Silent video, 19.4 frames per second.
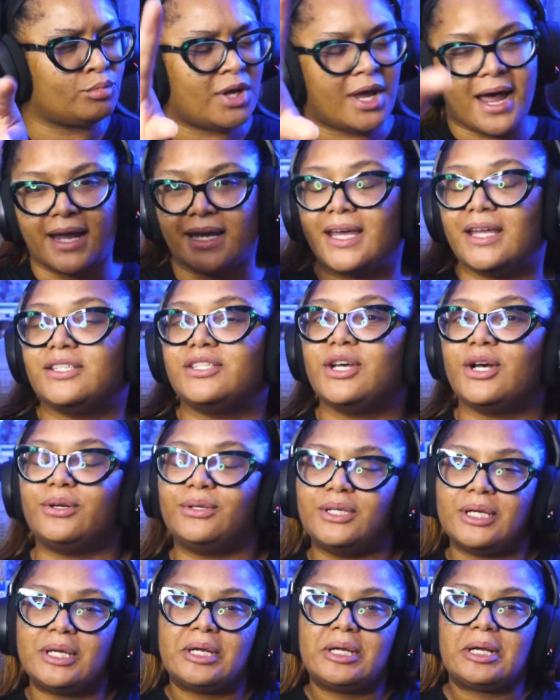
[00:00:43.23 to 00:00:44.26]
I can't tell.
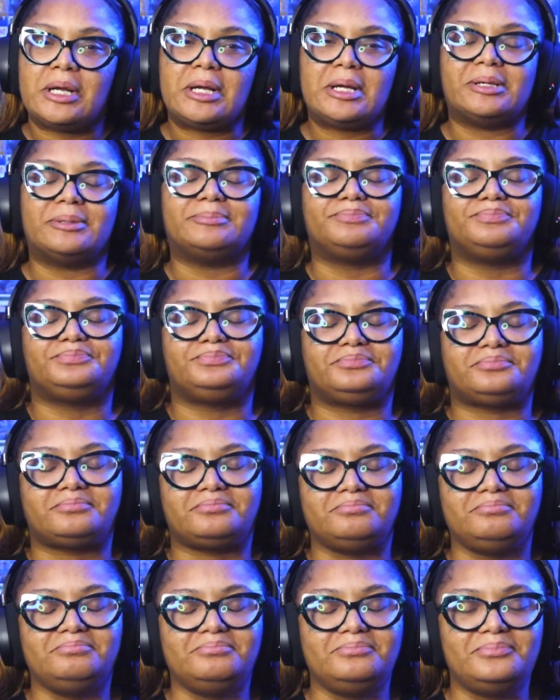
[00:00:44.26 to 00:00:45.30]

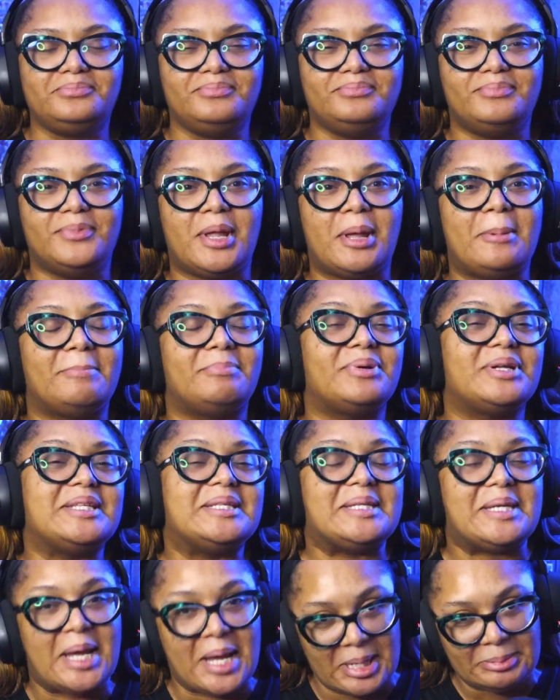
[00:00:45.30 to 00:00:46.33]
But
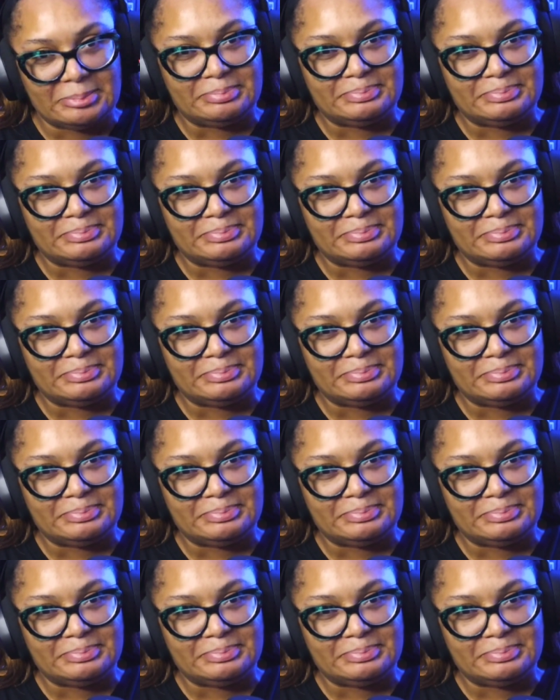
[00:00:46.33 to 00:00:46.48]
yeah.